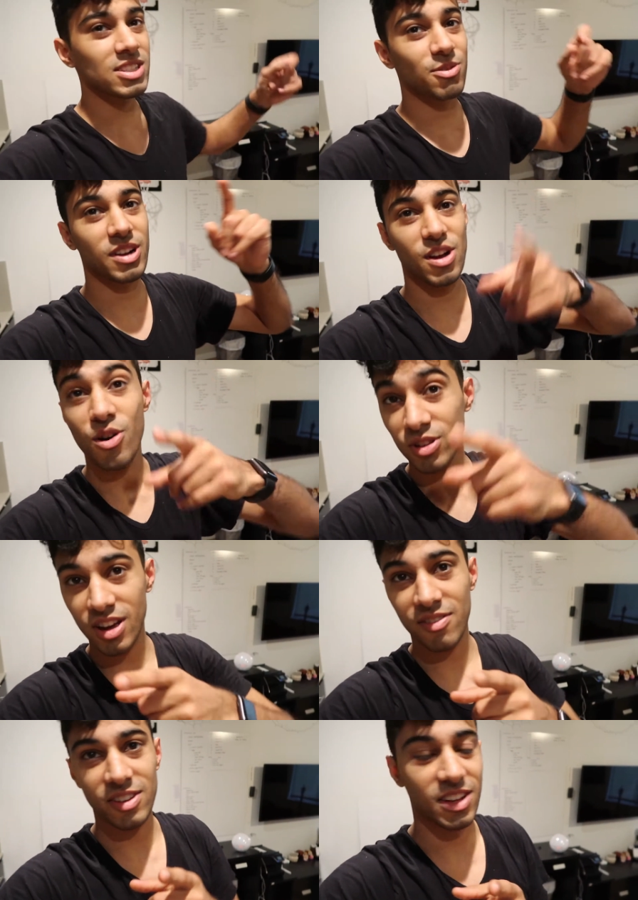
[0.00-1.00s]
so we're gonna hold
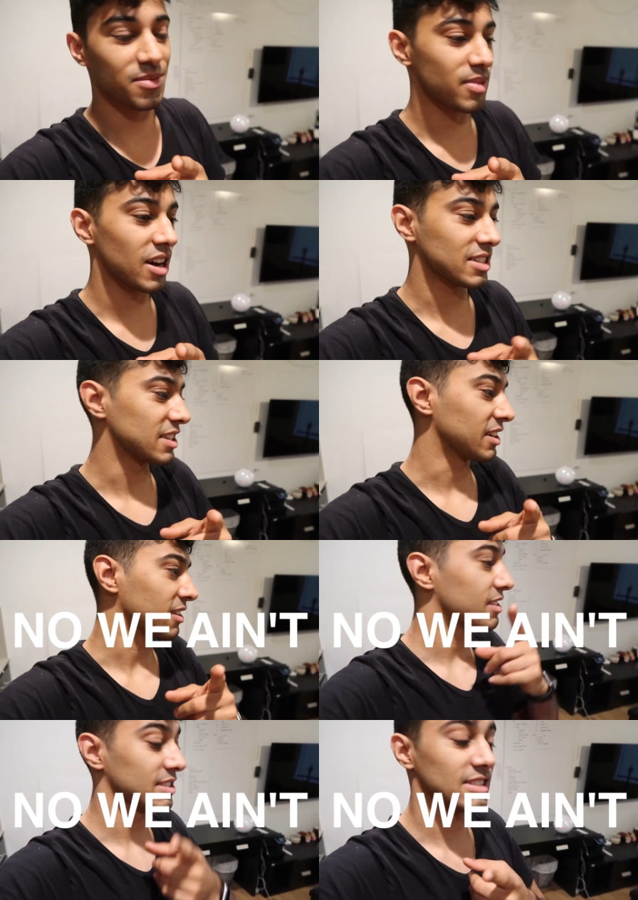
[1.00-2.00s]
off on the
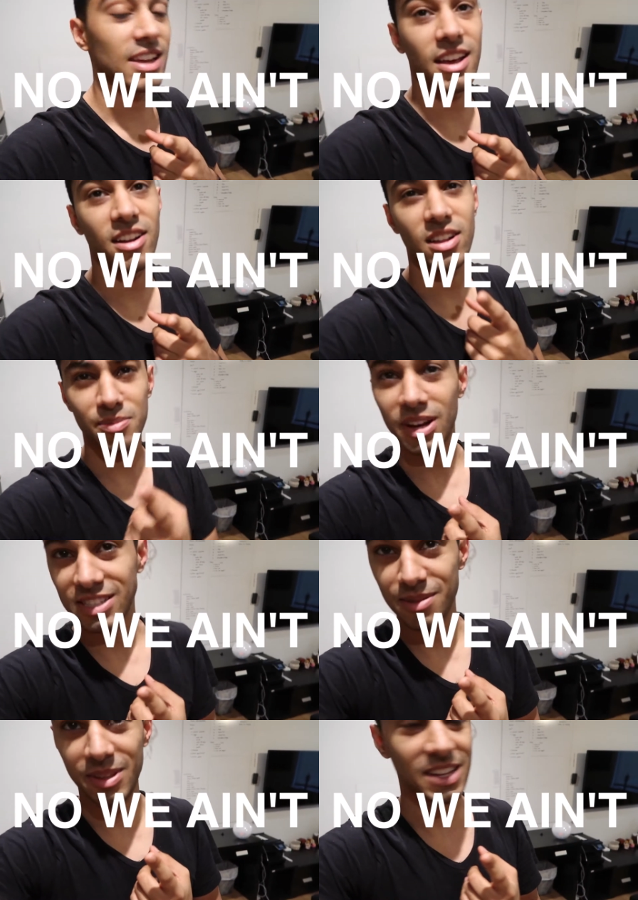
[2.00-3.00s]
unboxing. Instead, I'll
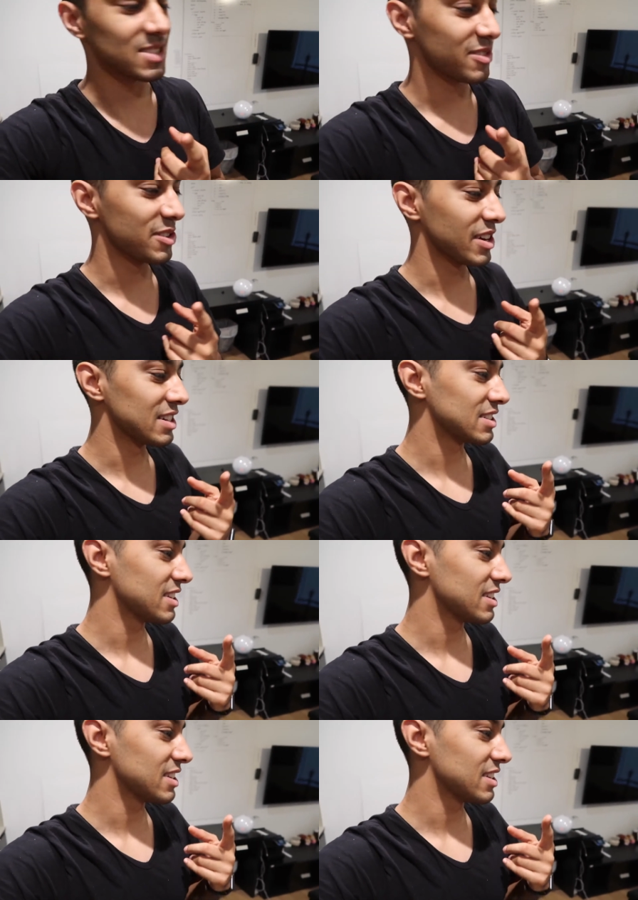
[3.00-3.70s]
unbox something else for you guys